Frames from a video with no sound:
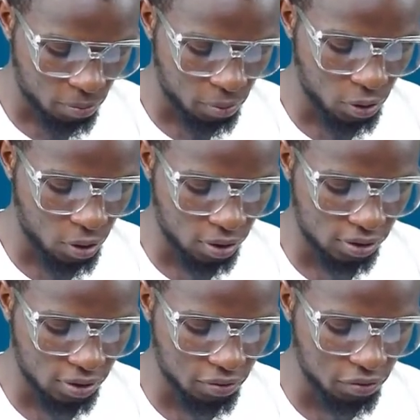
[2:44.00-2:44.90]

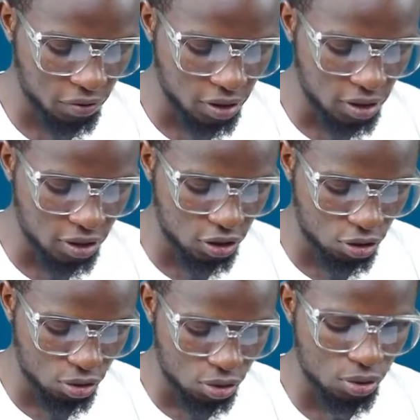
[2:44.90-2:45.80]
plus v
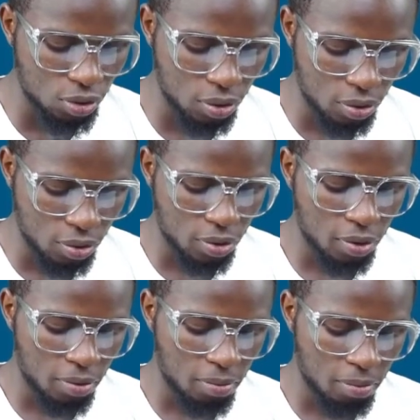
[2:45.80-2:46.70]
du
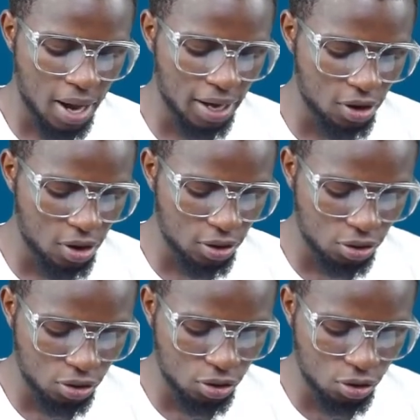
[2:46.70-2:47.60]

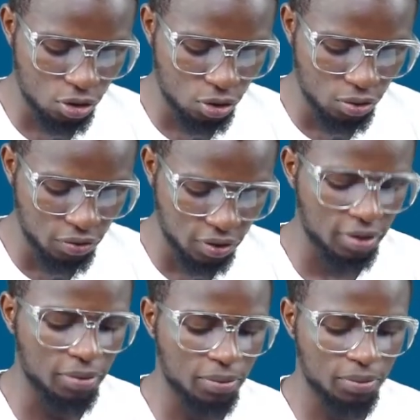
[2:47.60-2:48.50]
minus uv
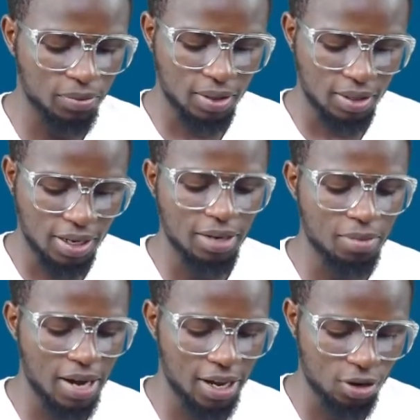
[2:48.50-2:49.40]

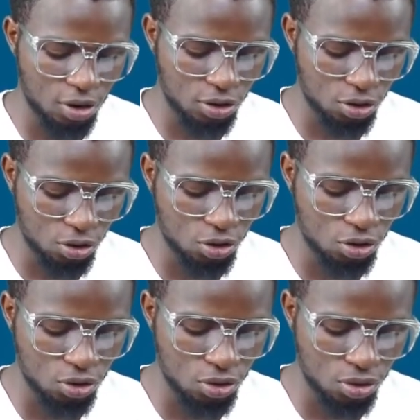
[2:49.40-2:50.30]
and minus
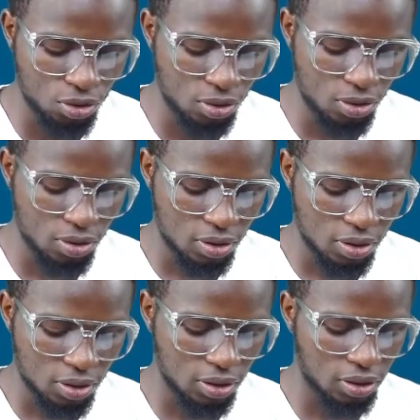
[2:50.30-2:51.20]
u
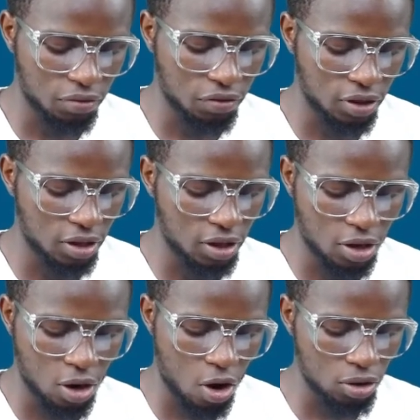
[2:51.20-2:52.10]
dv
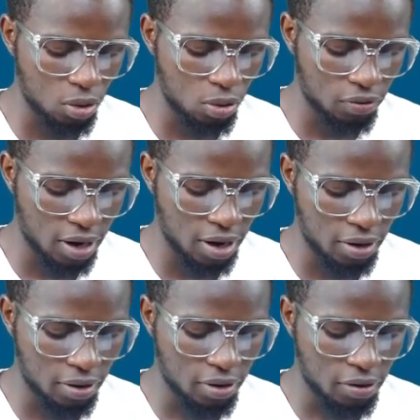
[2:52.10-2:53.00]
all
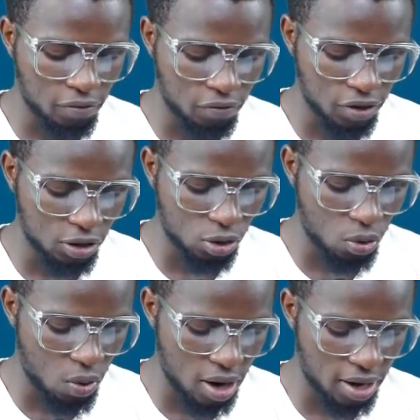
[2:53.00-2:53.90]
over v
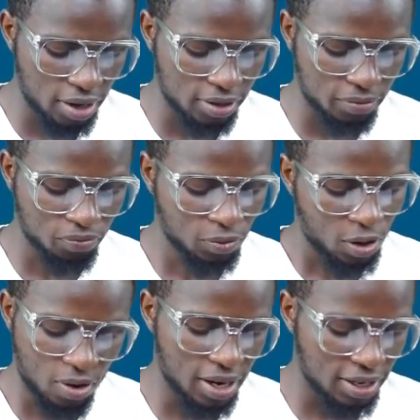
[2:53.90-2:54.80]
squared,
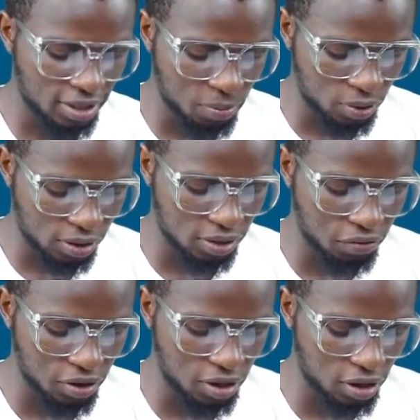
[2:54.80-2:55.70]
or let's put it
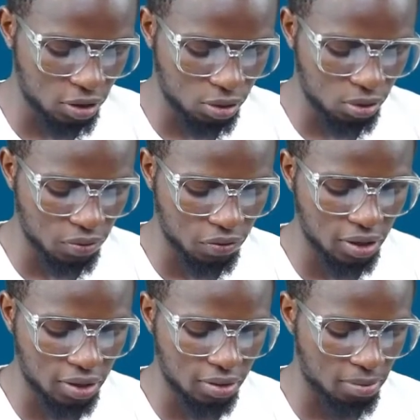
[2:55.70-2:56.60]
v into
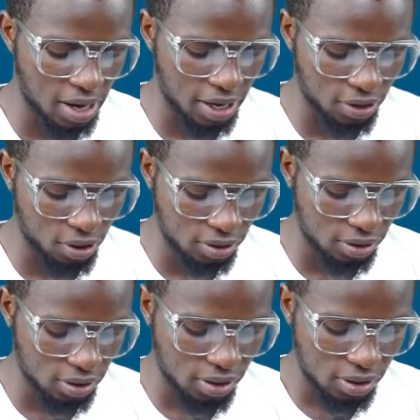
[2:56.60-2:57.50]
v
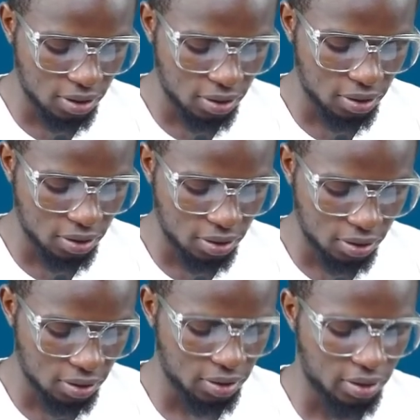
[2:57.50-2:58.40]
minus
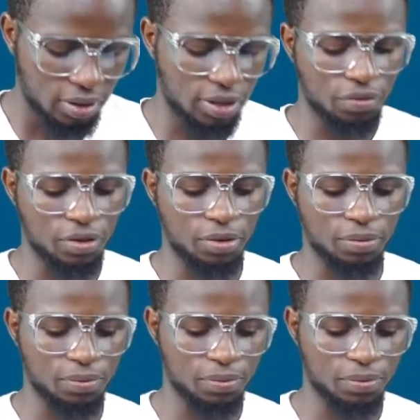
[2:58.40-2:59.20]
dv.